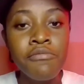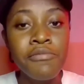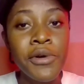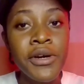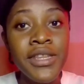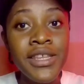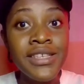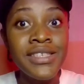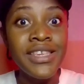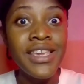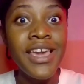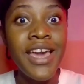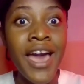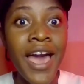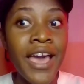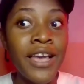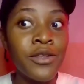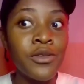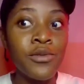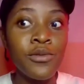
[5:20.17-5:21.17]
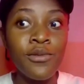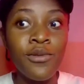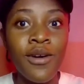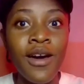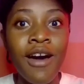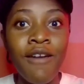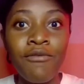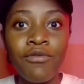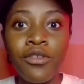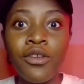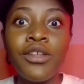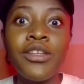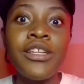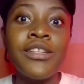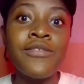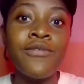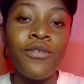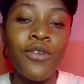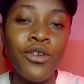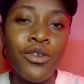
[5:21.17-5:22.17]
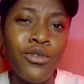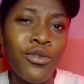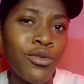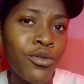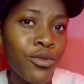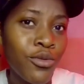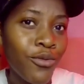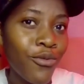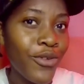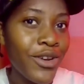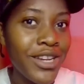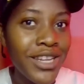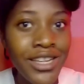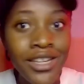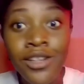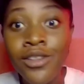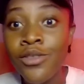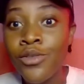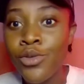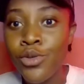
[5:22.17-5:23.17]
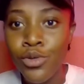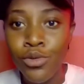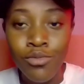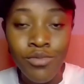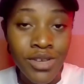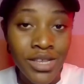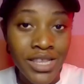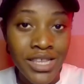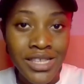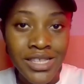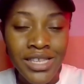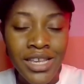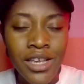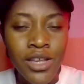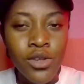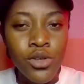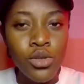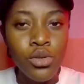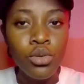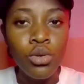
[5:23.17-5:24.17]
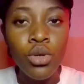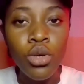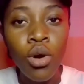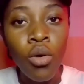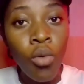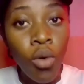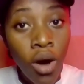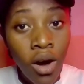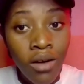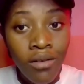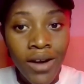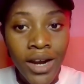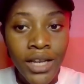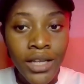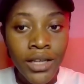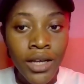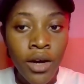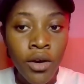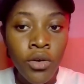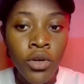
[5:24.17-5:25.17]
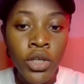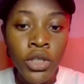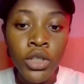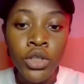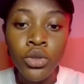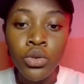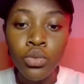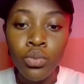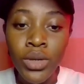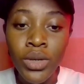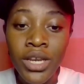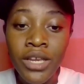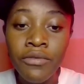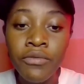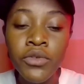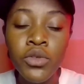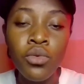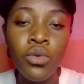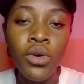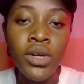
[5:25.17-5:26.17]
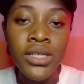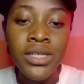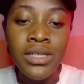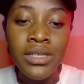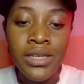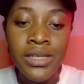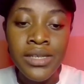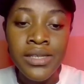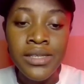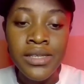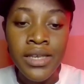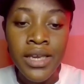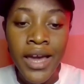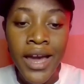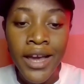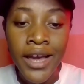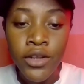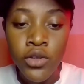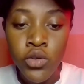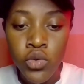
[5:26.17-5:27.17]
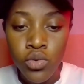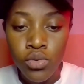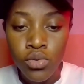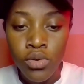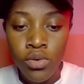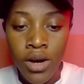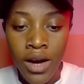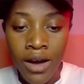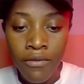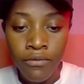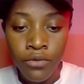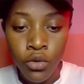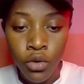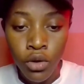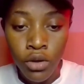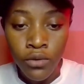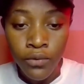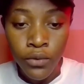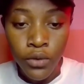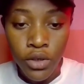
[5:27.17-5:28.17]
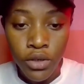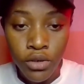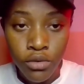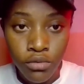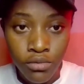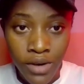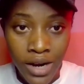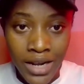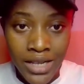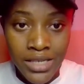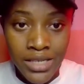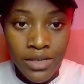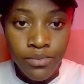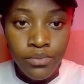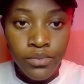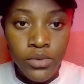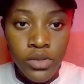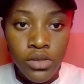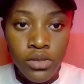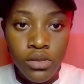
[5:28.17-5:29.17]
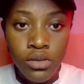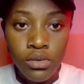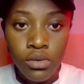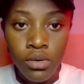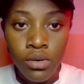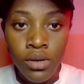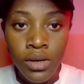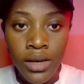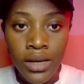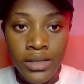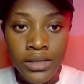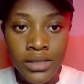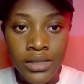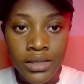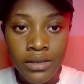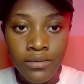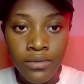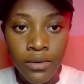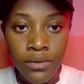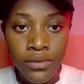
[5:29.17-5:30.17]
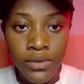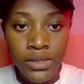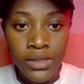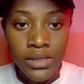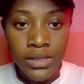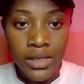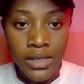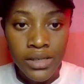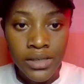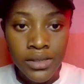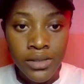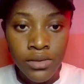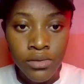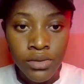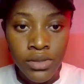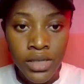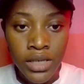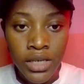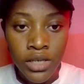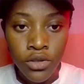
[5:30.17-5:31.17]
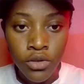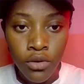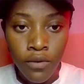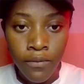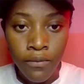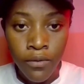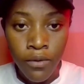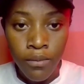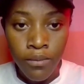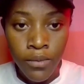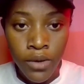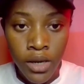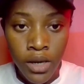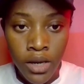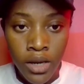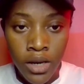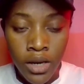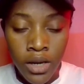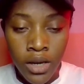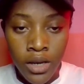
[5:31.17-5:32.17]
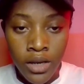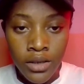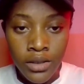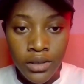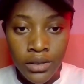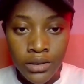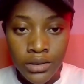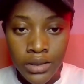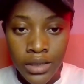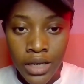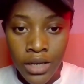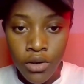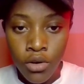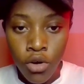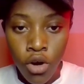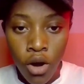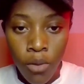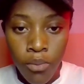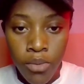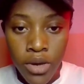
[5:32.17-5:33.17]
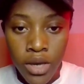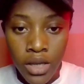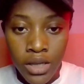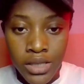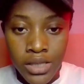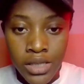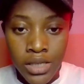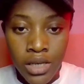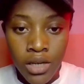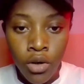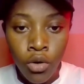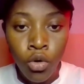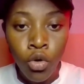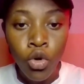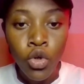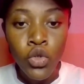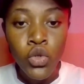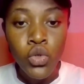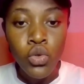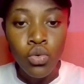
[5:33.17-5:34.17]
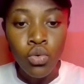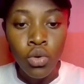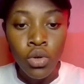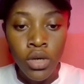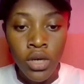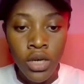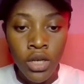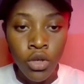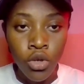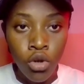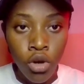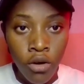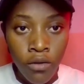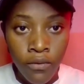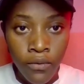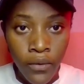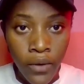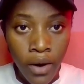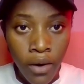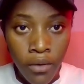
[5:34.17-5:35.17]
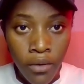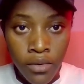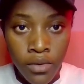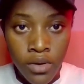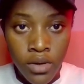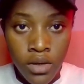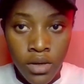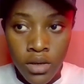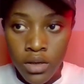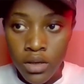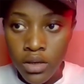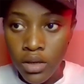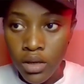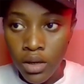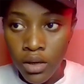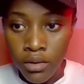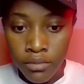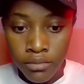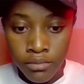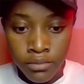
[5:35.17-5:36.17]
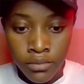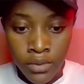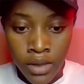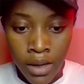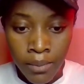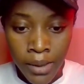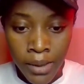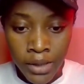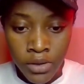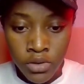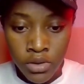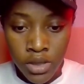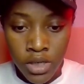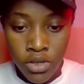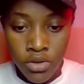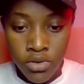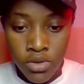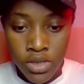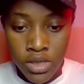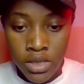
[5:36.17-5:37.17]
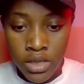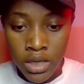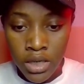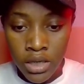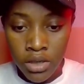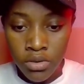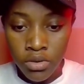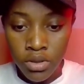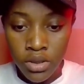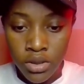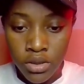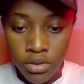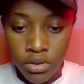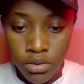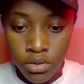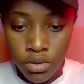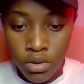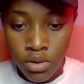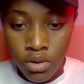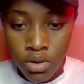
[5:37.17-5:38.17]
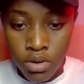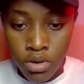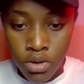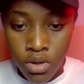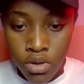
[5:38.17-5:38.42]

For this AI to have done it for you within 2 minutes. So your work right now is to lift what this AI to have done for you, right? So let's take for instance, you take it up from here, then you copy it, go to a doc file. I'm actually using incognito.